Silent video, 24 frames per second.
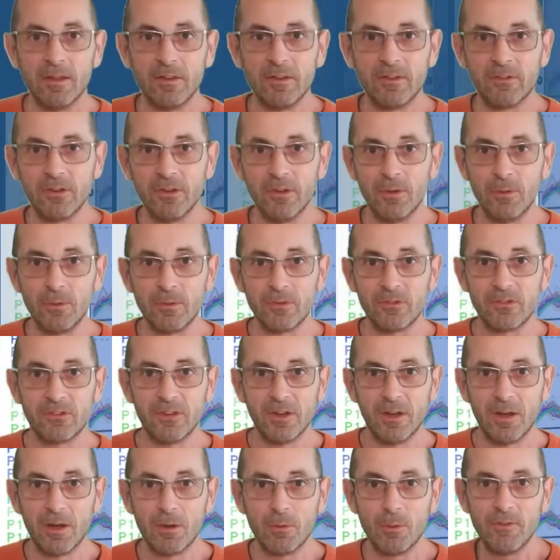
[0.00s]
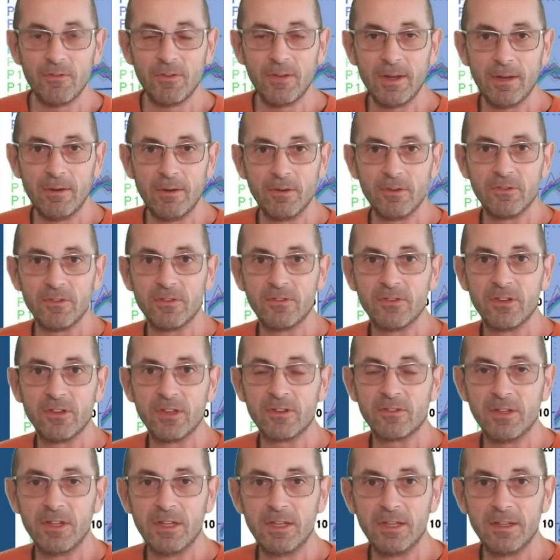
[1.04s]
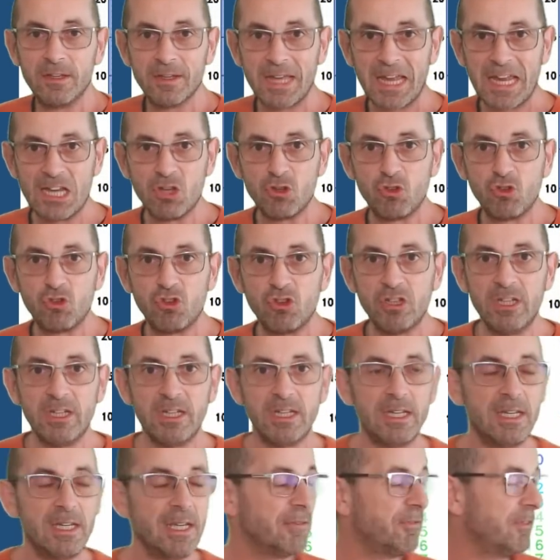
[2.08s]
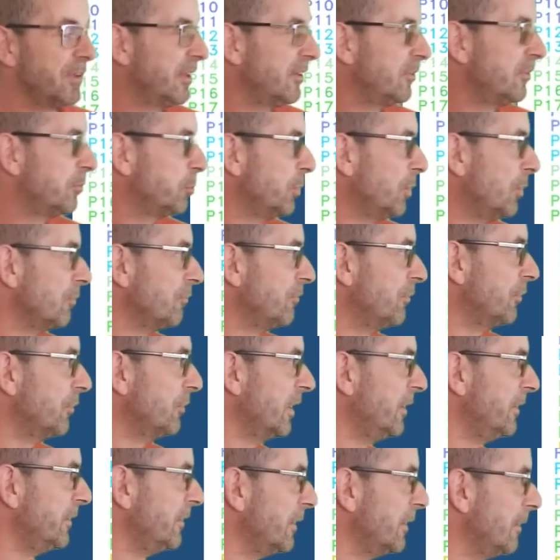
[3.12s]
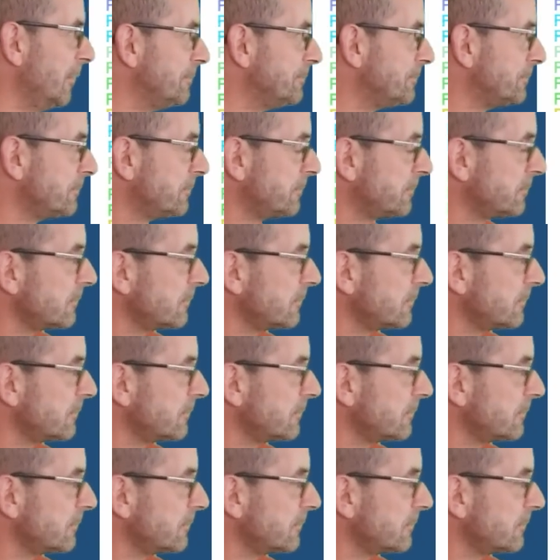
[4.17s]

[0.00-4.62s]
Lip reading: To start with, here is the 16-day GEFS plot for London.